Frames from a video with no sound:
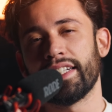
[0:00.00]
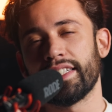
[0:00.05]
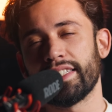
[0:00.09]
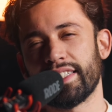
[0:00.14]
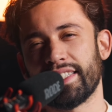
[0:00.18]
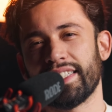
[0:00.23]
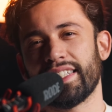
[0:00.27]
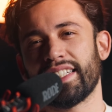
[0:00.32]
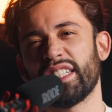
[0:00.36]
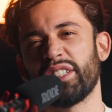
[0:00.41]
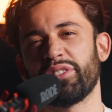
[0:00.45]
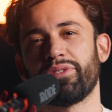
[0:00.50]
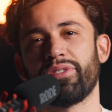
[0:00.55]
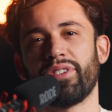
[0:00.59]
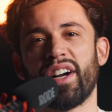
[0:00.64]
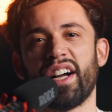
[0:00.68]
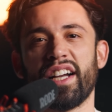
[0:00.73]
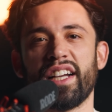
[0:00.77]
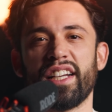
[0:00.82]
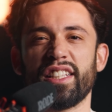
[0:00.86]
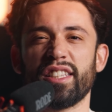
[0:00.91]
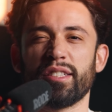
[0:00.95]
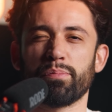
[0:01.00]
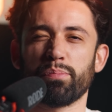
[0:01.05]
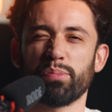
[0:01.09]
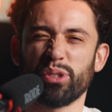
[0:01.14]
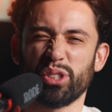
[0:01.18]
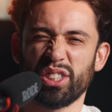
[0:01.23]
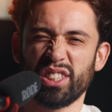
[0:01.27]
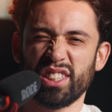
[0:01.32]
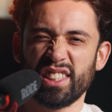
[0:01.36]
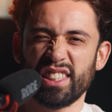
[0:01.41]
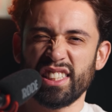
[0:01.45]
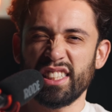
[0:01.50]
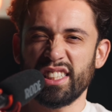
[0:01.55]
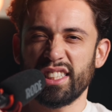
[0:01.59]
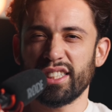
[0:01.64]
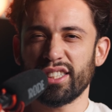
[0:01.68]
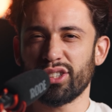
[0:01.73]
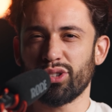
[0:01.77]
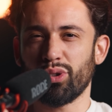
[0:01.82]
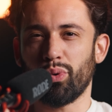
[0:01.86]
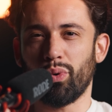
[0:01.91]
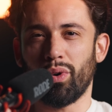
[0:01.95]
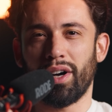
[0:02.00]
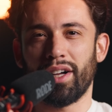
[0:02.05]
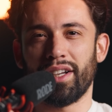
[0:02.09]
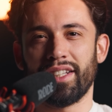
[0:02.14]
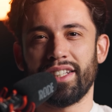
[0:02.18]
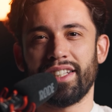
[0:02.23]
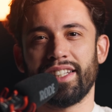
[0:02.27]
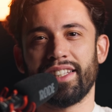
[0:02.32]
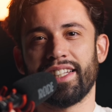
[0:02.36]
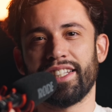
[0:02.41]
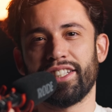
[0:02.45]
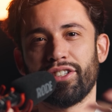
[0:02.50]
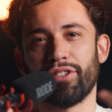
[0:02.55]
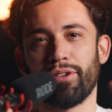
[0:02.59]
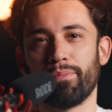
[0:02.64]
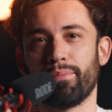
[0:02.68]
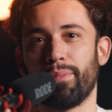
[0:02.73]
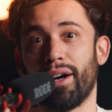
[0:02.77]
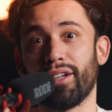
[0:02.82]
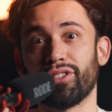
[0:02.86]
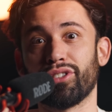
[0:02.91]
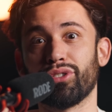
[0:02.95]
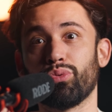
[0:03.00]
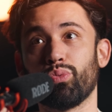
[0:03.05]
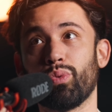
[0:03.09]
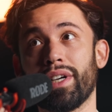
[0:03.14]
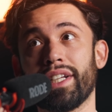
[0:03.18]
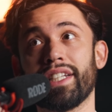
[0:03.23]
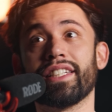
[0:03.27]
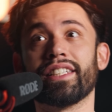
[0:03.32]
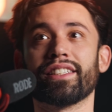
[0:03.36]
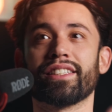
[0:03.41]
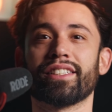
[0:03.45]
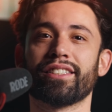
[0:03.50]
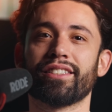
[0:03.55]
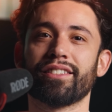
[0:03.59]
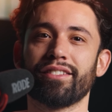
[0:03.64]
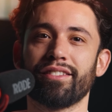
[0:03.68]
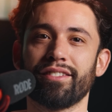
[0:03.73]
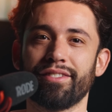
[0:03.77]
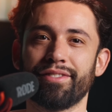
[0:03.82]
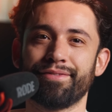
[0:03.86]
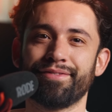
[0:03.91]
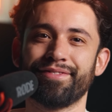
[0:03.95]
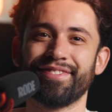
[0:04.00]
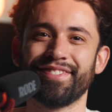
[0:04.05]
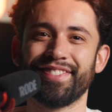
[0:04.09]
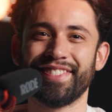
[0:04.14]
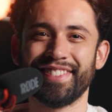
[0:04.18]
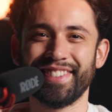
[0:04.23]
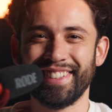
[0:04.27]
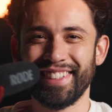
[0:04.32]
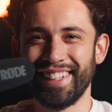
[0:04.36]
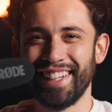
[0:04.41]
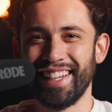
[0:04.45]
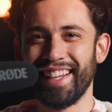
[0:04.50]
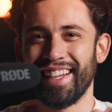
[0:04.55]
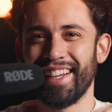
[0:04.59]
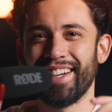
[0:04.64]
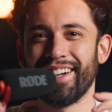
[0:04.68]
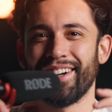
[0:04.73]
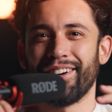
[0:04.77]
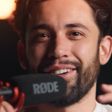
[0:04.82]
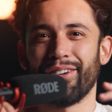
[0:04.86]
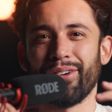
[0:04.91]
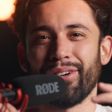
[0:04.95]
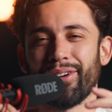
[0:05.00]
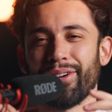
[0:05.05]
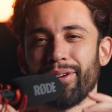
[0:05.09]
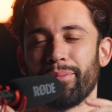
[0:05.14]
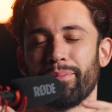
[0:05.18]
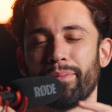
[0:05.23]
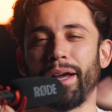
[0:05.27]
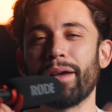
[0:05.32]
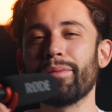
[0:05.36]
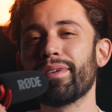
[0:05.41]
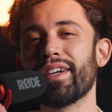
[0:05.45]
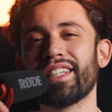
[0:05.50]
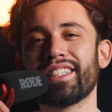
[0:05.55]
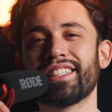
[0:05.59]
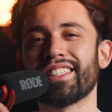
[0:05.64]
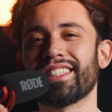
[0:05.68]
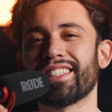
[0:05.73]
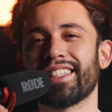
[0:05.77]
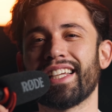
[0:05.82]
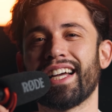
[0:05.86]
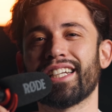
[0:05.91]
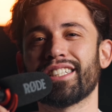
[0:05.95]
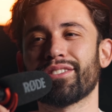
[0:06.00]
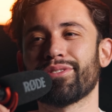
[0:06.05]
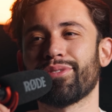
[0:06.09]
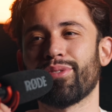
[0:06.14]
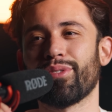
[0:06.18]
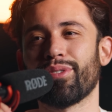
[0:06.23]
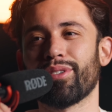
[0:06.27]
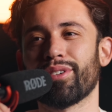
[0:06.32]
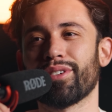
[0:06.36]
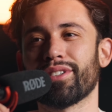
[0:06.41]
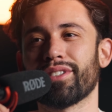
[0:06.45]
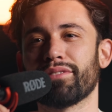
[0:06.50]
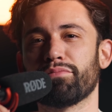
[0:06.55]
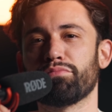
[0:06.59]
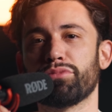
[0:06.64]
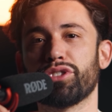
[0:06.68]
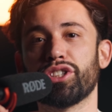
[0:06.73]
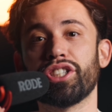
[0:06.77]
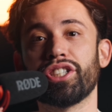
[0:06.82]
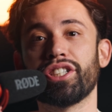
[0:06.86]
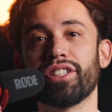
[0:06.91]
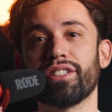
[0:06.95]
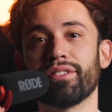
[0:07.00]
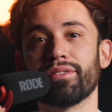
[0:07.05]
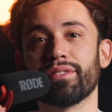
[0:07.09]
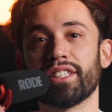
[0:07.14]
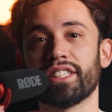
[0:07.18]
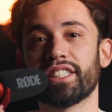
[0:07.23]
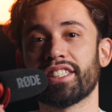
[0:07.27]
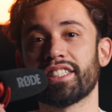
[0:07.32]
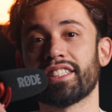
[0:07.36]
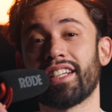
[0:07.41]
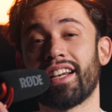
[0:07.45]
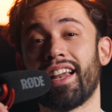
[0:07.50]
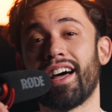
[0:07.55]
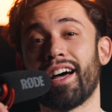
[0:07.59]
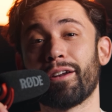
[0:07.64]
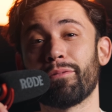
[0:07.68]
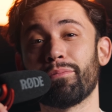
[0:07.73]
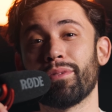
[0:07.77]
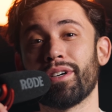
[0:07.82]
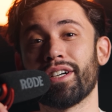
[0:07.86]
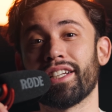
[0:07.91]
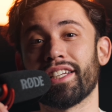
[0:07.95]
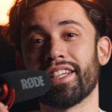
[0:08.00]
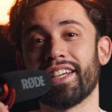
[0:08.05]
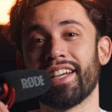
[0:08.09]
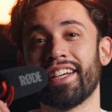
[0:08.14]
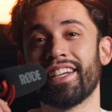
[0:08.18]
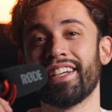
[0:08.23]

signifying the prestigious quality that you're about to witness. Or maybe it just stands for, gee, this is a lot of money.